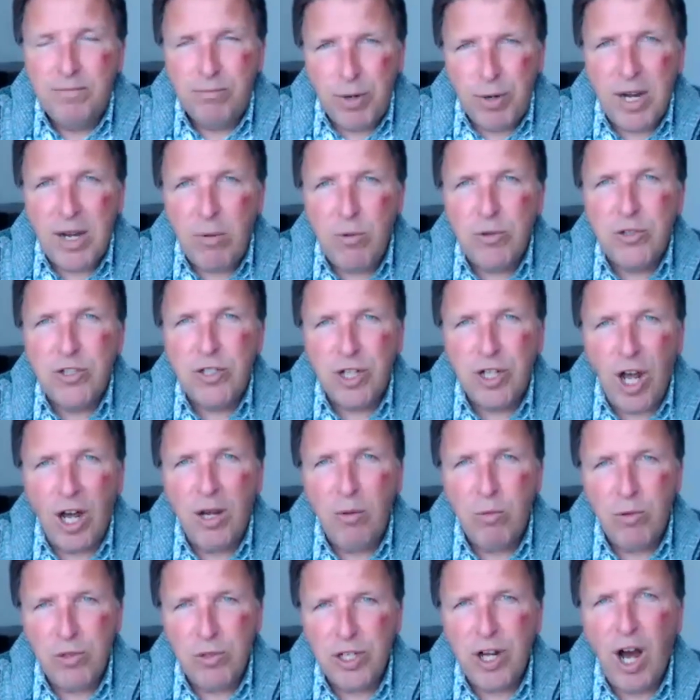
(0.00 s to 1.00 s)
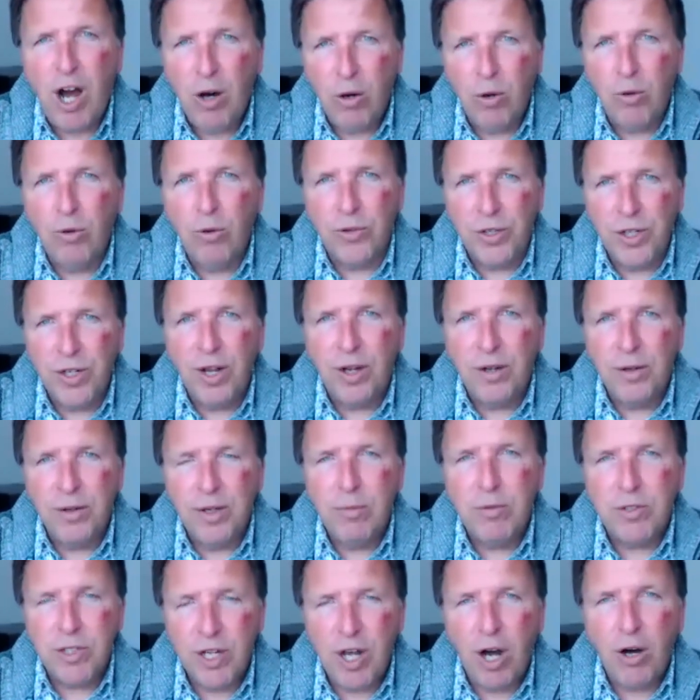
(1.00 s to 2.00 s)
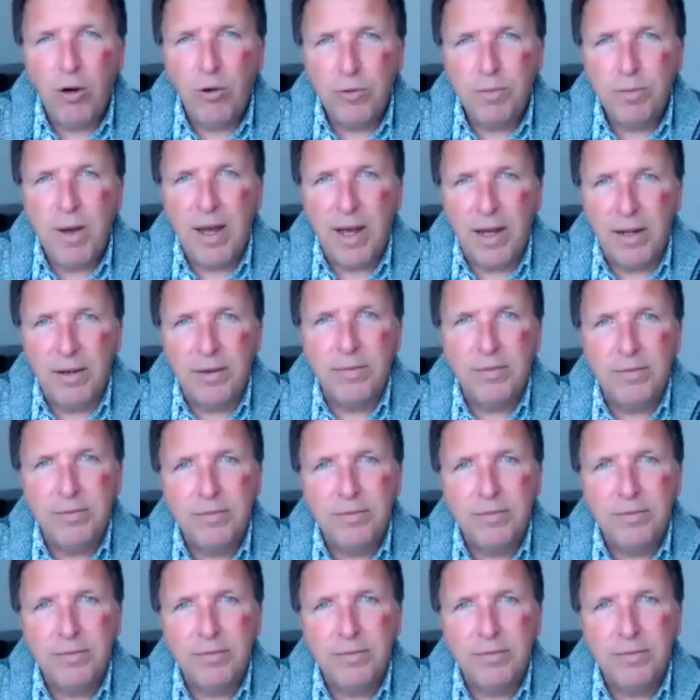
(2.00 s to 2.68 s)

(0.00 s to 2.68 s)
it was it was cold. You know, he was a cold man.